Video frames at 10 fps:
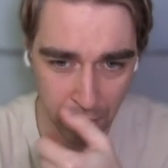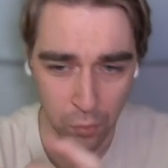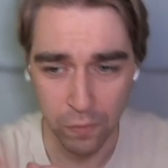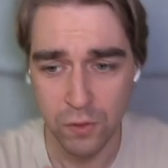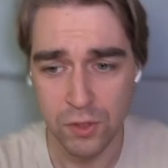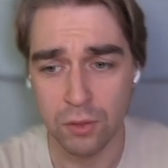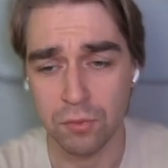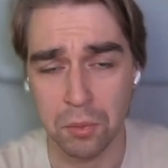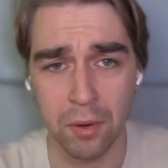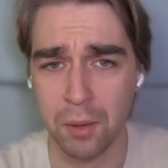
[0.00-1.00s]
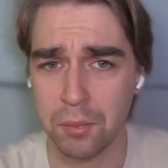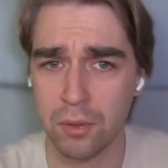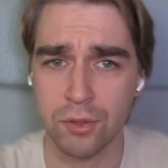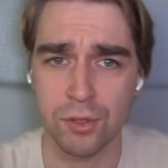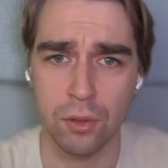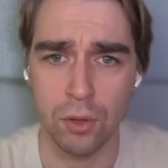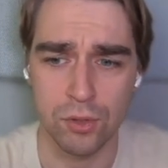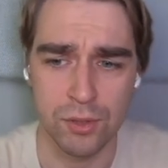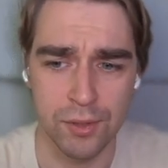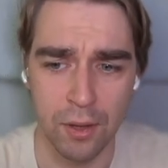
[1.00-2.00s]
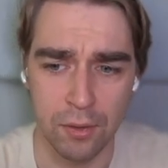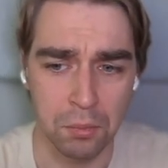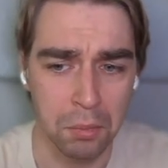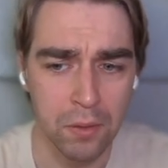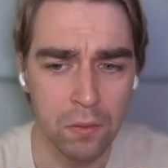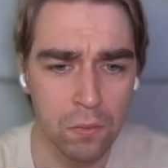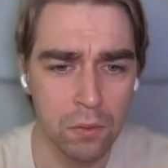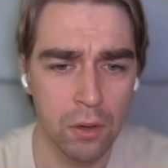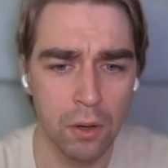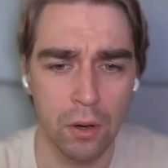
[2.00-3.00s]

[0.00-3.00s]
with this set of the parameters, loss is getting better,